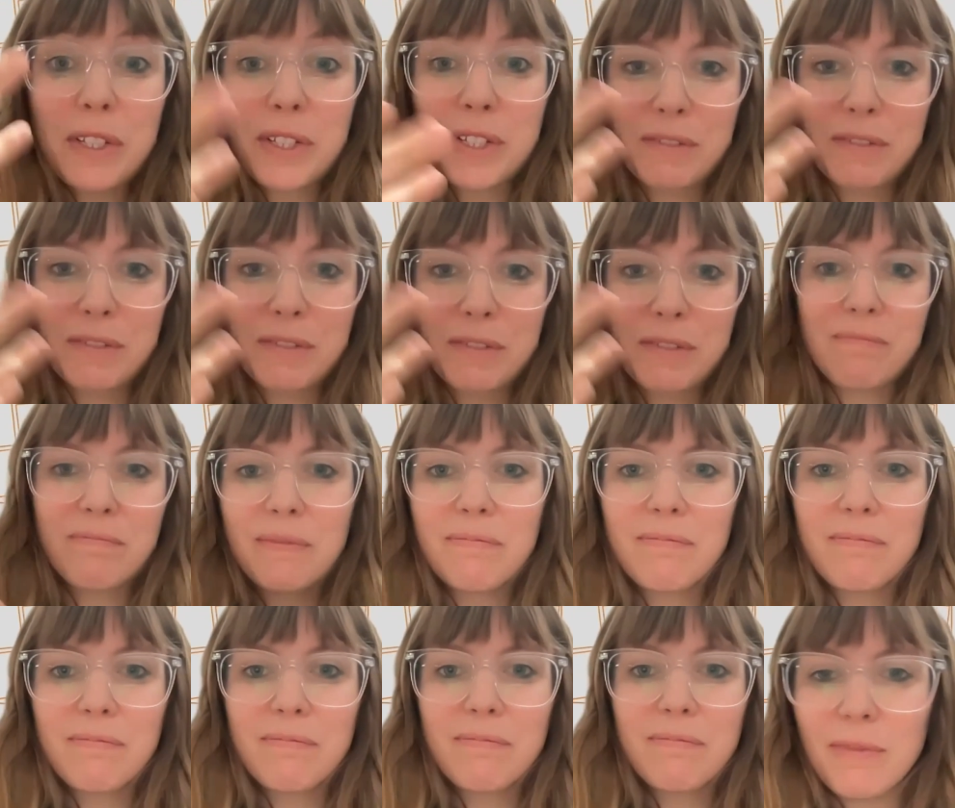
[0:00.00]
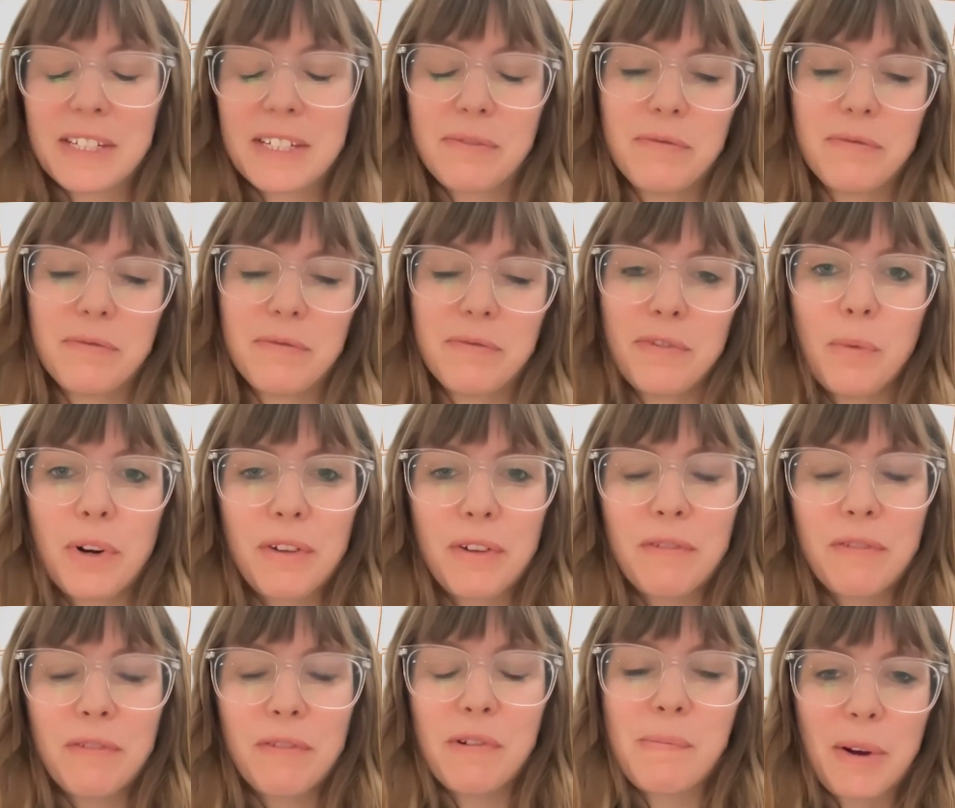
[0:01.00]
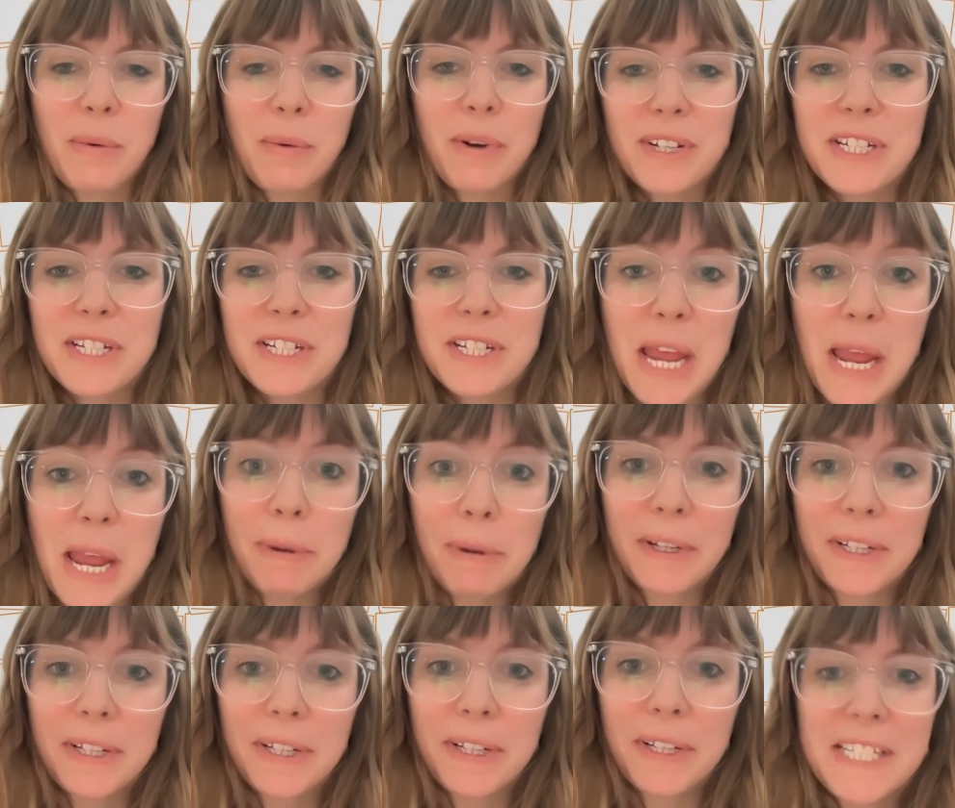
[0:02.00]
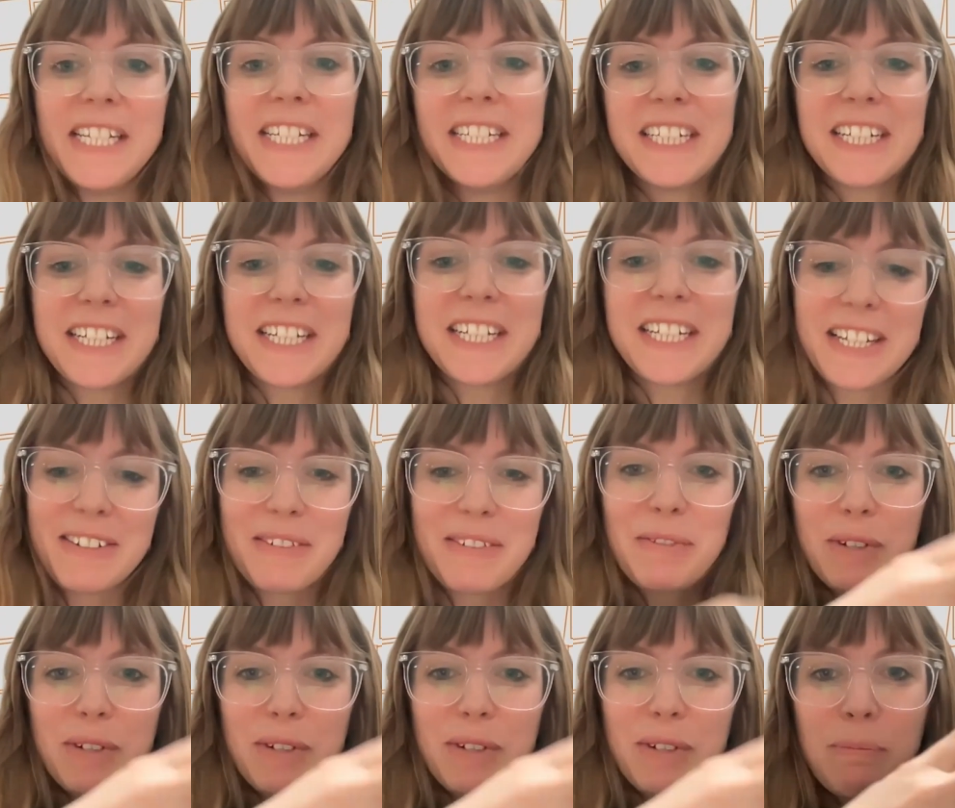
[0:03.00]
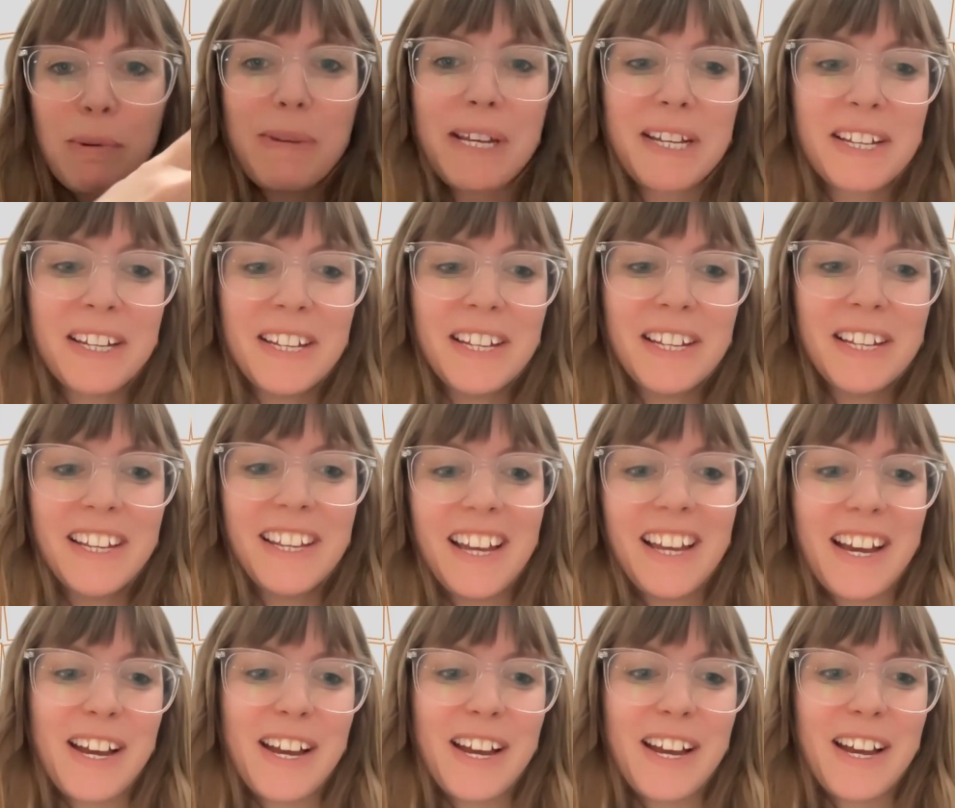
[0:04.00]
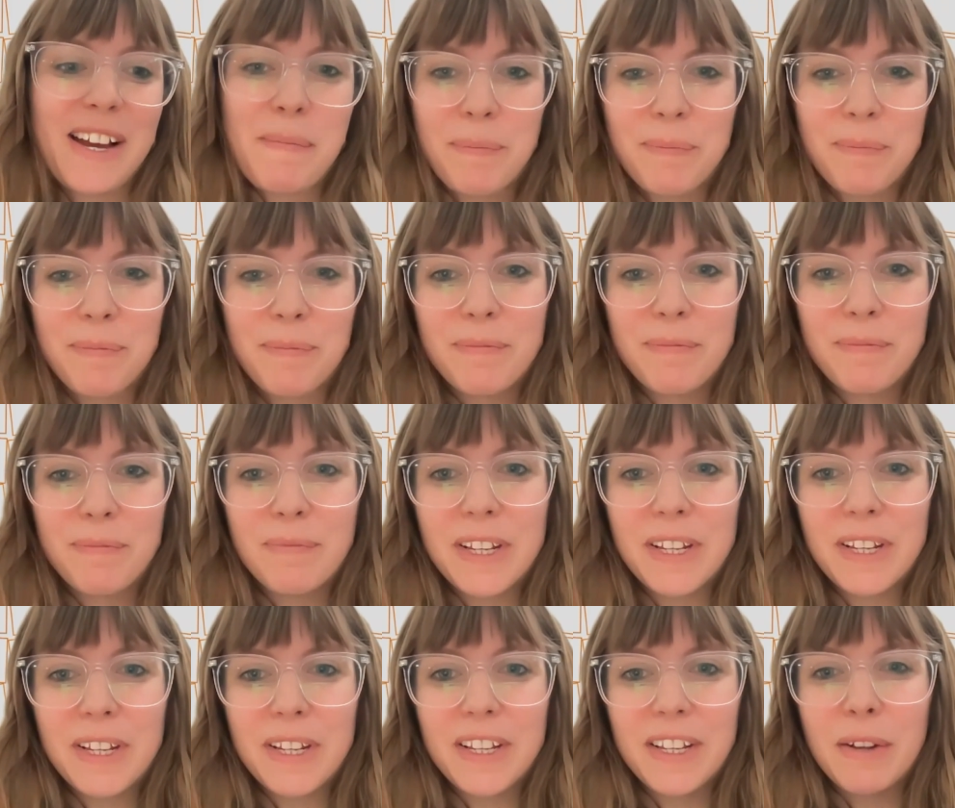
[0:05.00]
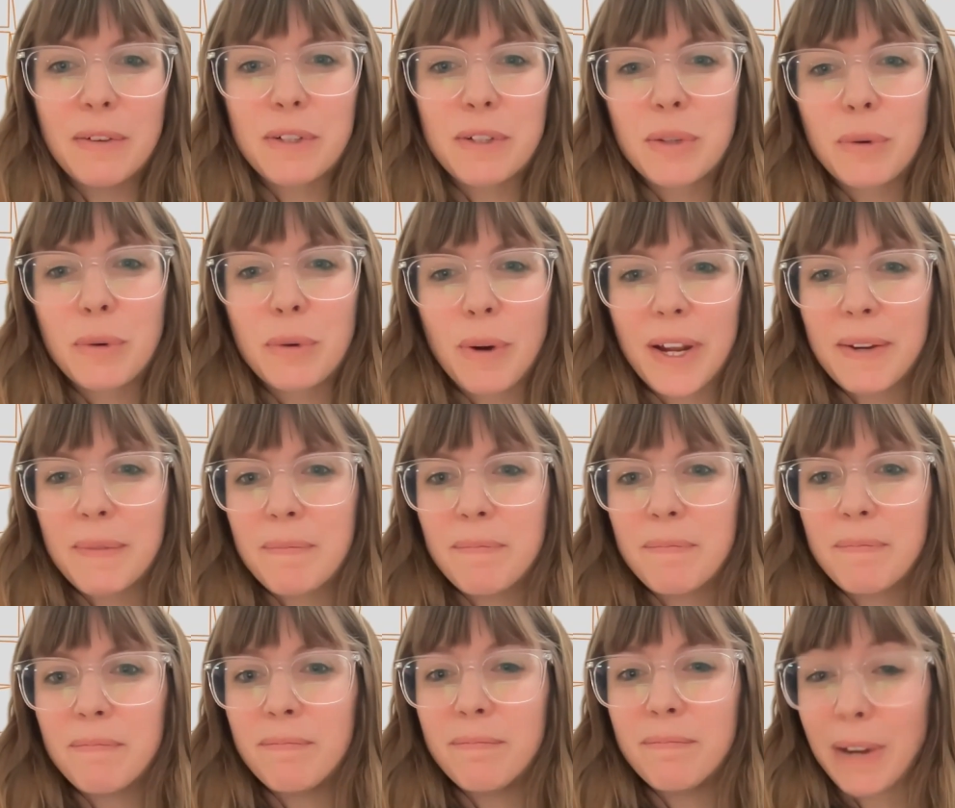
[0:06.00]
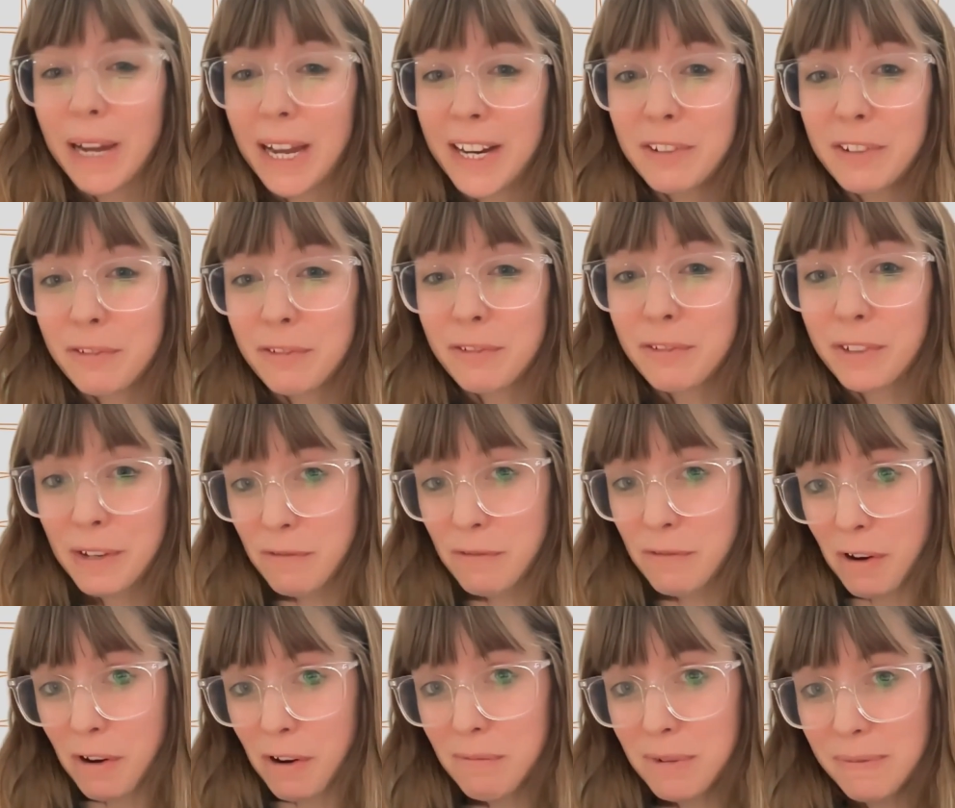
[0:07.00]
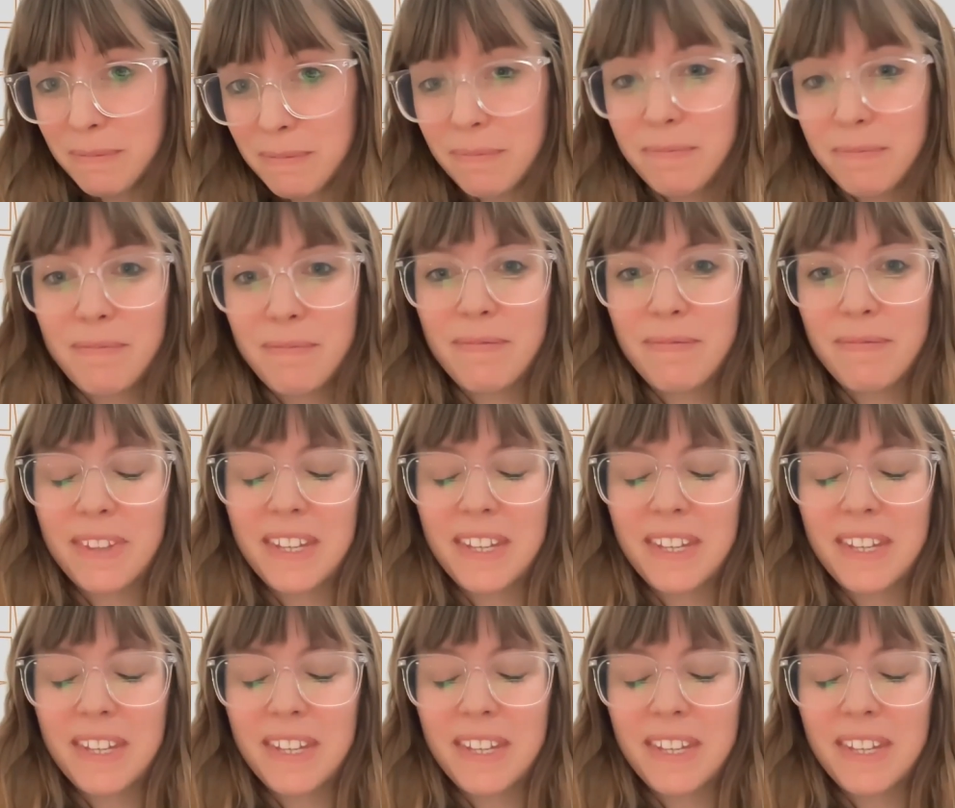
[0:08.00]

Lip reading: first, for want of a better word, came on the scene and was booming, it was quite bad for the environment